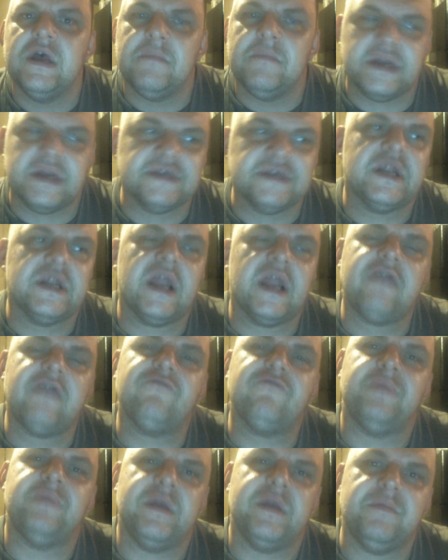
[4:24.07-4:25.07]
because a
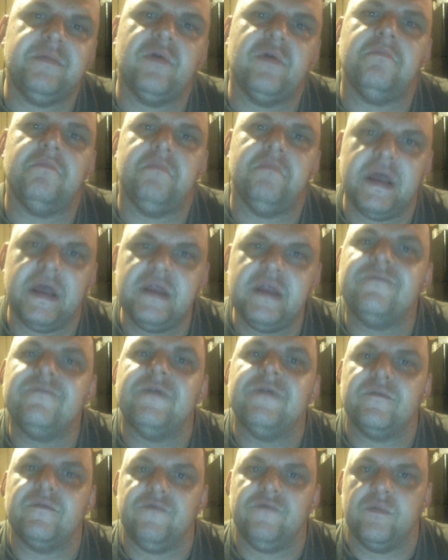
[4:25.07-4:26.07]
lot of people
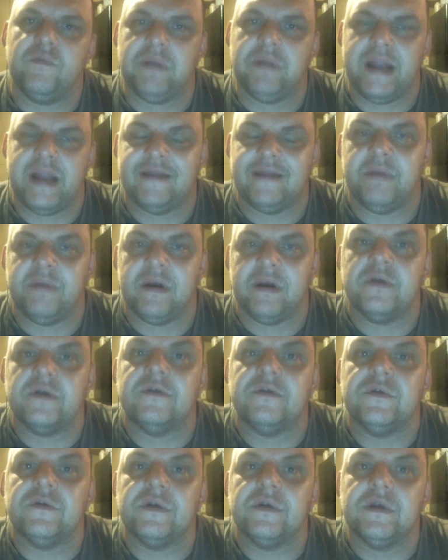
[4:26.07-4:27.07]
benefit from Planned
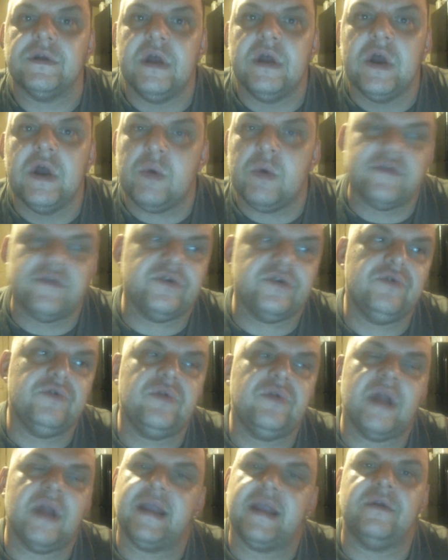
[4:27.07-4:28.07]
Parenthood, whether
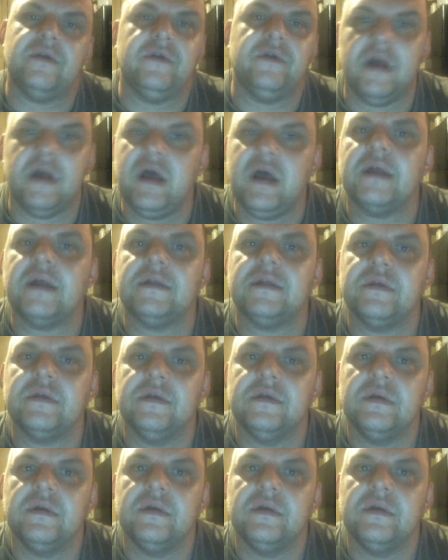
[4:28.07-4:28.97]
you like it or not.